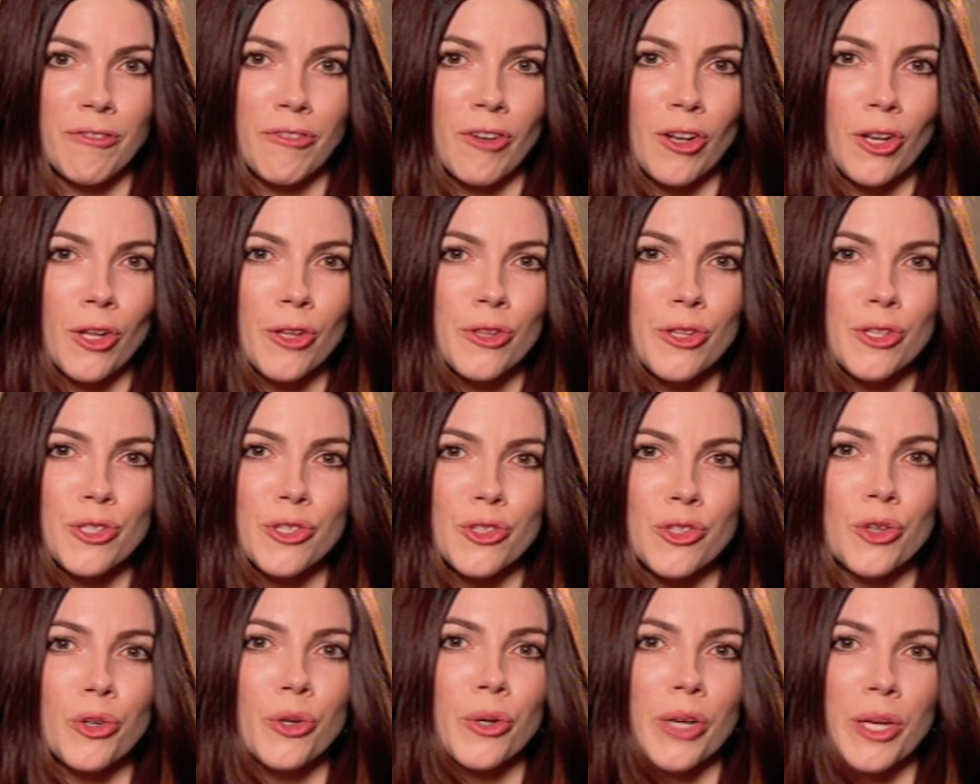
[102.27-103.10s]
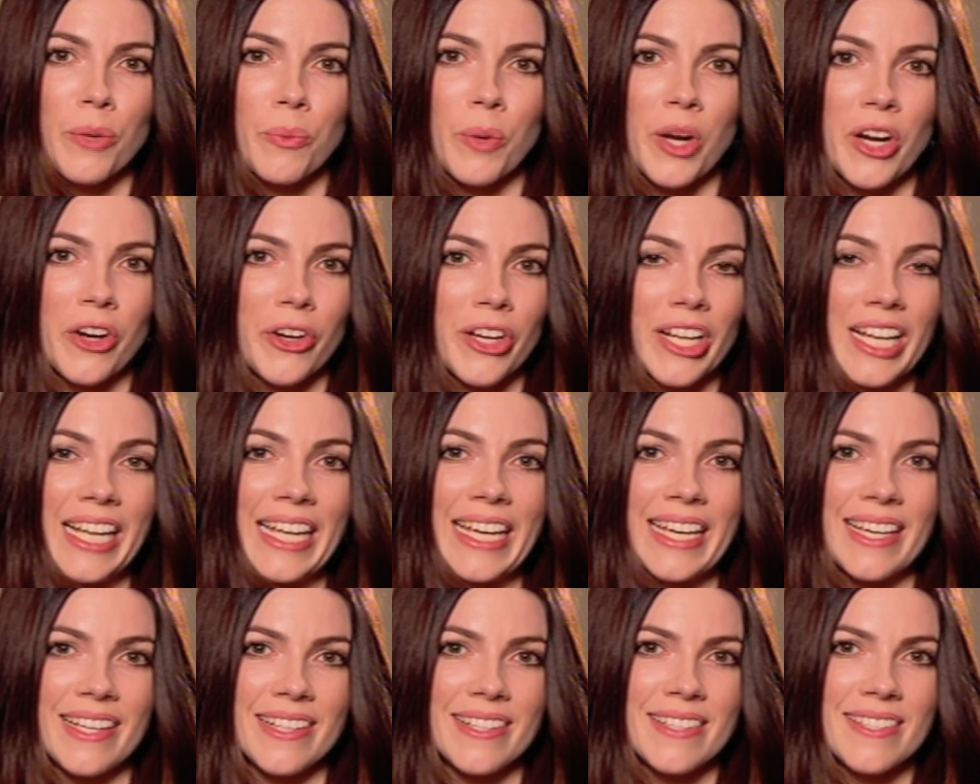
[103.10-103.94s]
follow the story where it
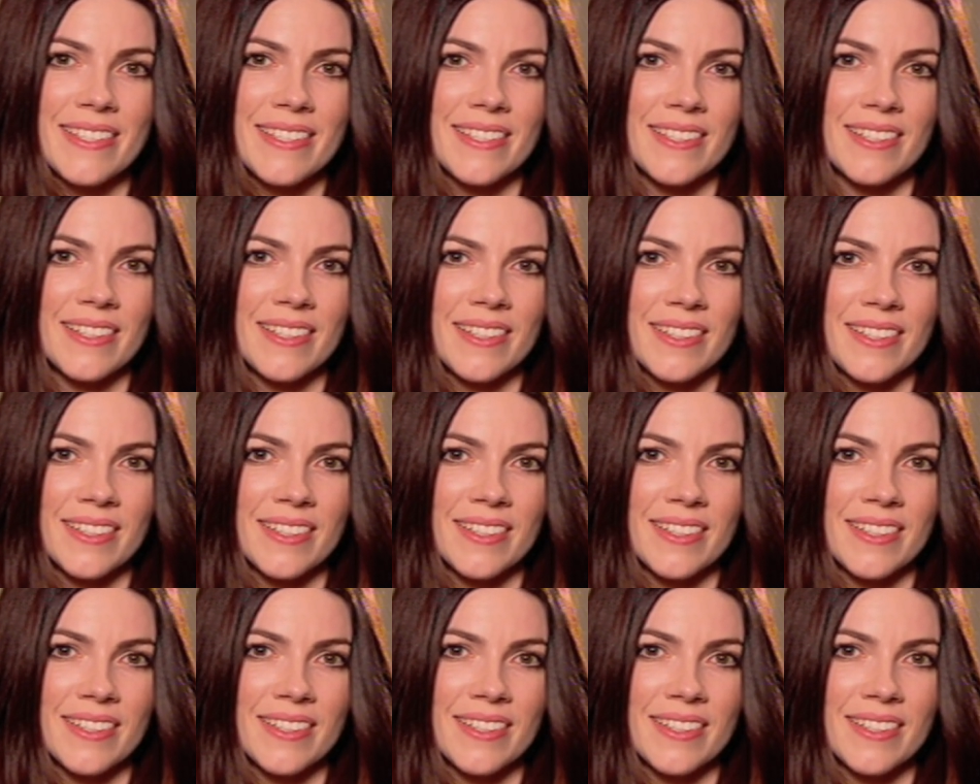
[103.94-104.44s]
leads.